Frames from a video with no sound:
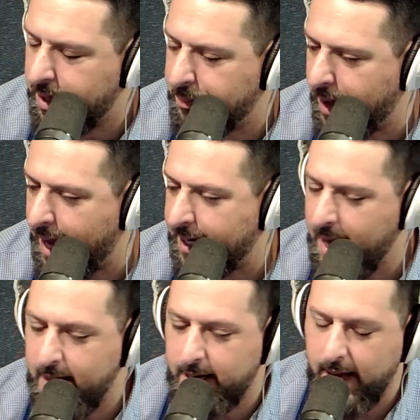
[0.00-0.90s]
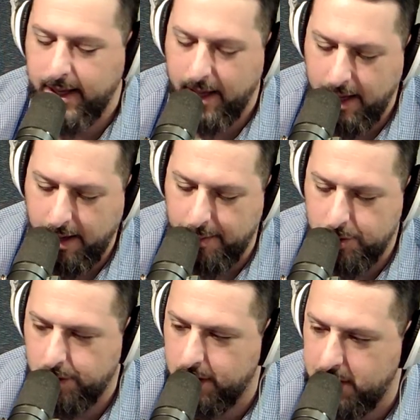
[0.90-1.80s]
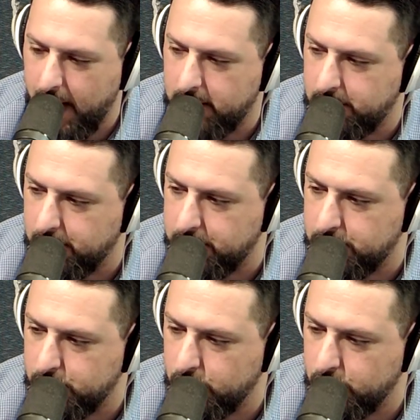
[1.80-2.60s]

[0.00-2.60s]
think back. God, I, am sure the texters